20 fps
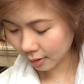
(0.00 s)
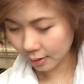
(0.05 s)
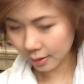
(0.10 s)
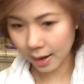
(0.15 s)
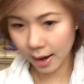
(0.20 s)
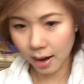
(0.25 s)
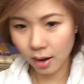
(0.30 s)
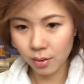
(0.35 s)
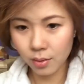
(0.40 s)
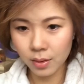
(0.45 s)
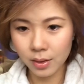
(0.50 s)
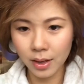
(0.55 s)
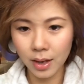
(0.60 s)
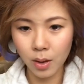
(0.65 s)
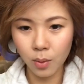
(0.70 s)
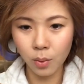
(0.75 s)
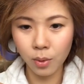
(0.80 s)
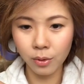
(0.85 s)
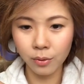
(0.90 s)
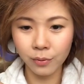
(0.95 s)
Now
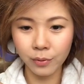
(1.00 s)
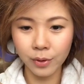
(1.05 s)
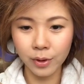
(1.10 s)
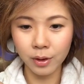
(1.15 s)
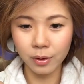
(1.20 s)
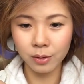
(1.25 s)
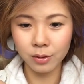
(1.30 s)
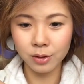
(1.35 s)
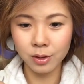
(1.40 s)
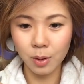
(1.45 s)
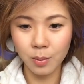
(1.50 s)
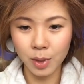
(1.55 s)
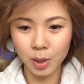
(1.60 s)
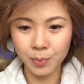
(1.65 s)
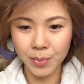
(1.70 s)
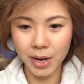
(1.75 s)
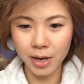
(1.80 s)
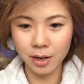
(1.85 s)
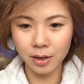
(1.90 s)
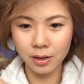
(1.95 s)
it will feel so
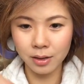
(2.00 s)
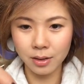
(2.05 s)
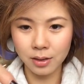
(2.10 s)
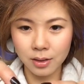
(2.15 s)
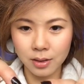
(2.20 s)
much better.